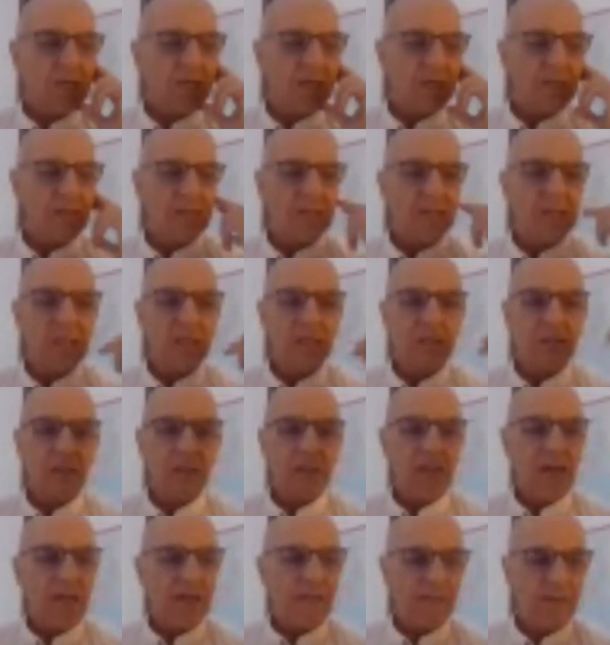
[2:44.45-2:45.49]
And then
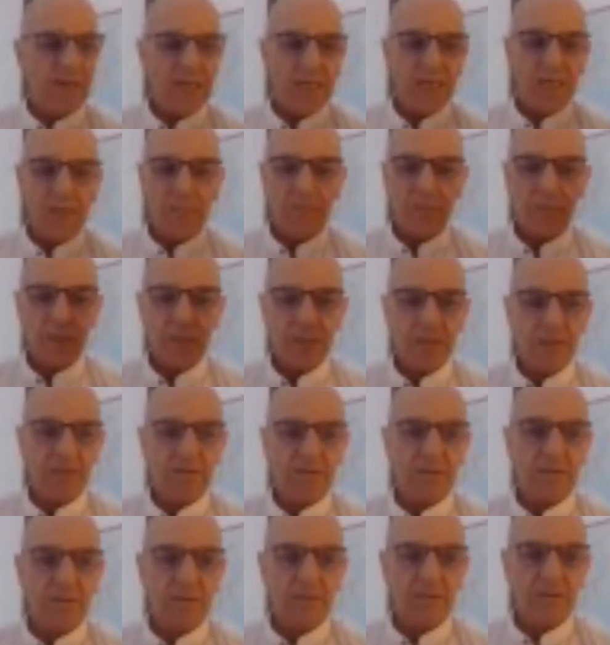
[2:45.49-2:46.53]
life came and
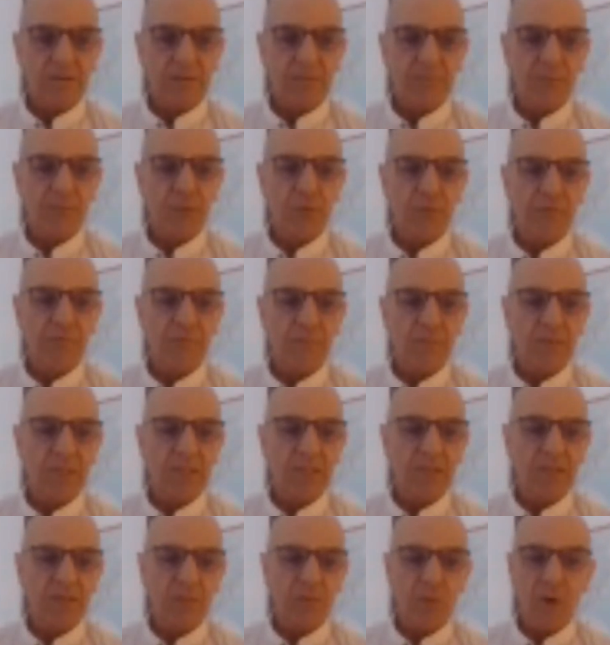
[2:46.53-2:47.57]
proved
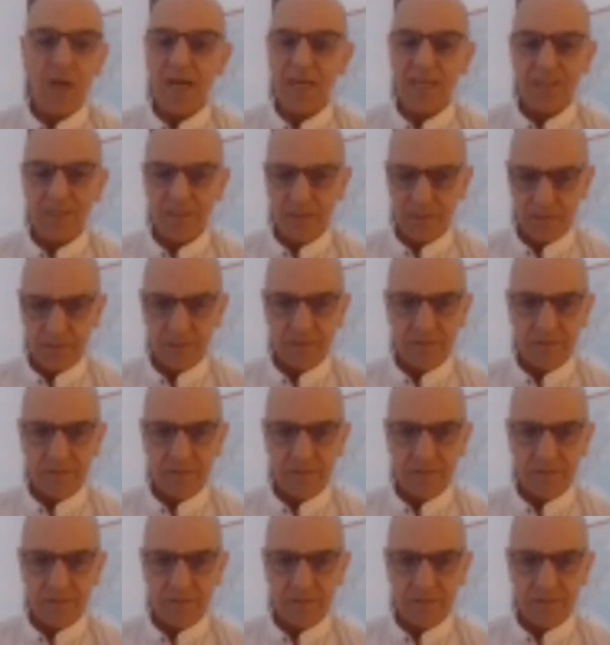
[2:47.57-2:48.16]
me right,